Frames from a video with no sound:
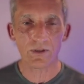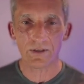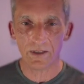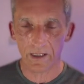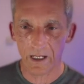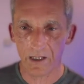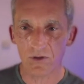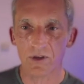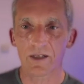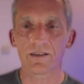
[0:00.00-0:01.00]
turn
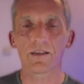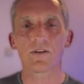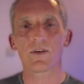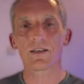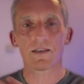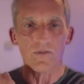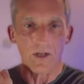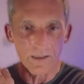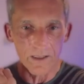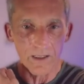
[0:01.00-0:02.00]
180 degrees and
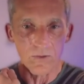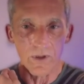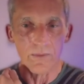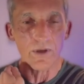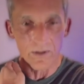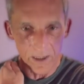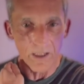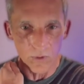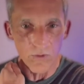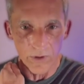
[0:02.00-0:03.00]
run the other way, because that
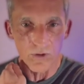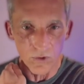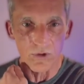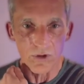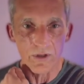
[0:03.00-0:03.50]
will feel good.